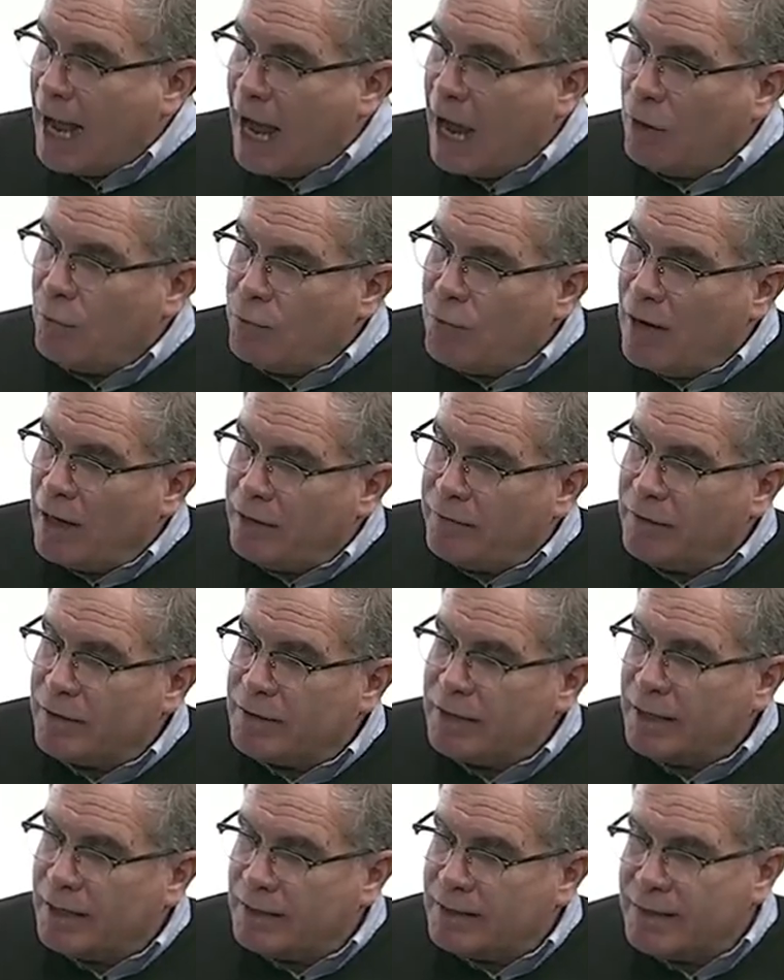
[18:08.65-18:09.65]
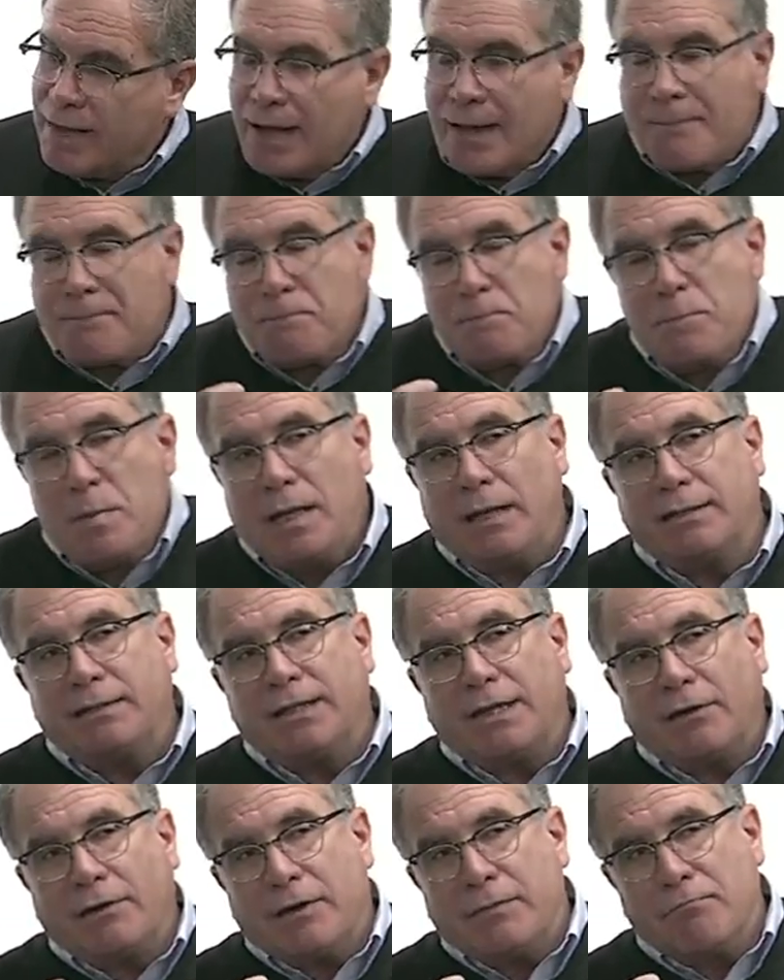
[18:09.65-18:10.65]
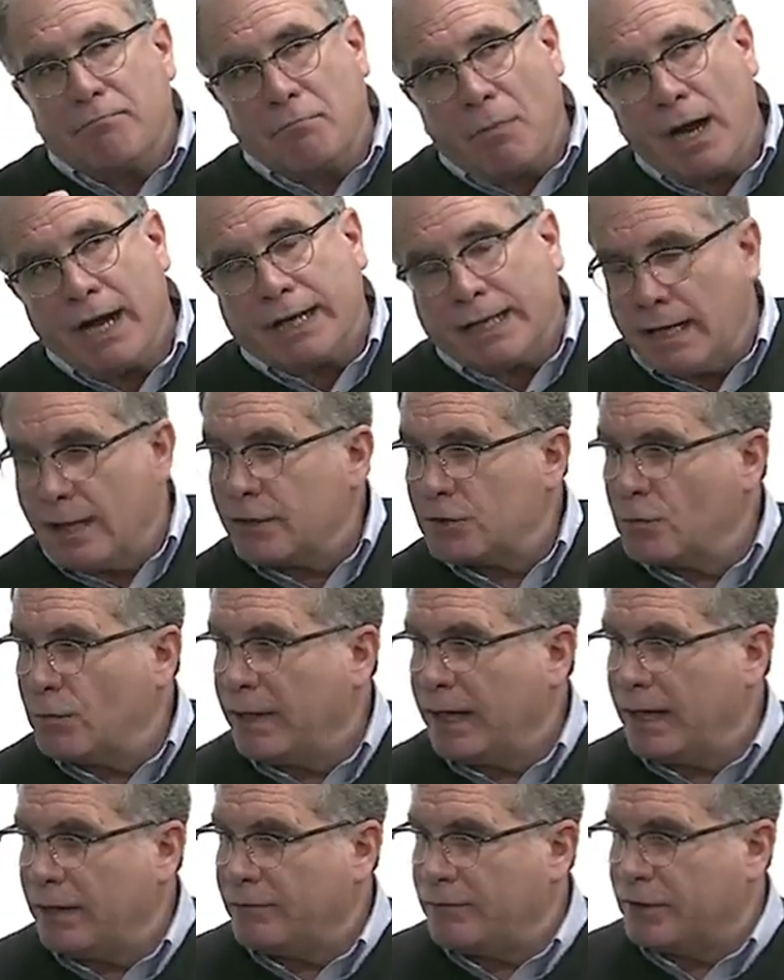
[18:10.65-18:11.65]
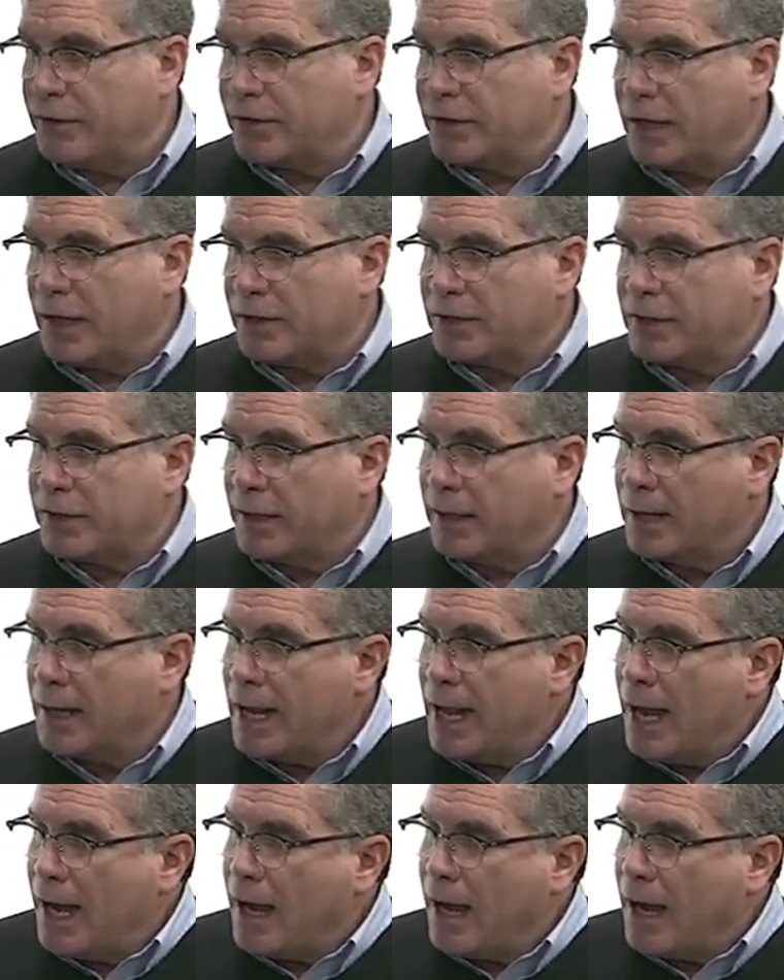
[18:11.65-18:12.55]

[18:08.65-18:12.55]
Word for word: How relevant is military might as we have discussed it?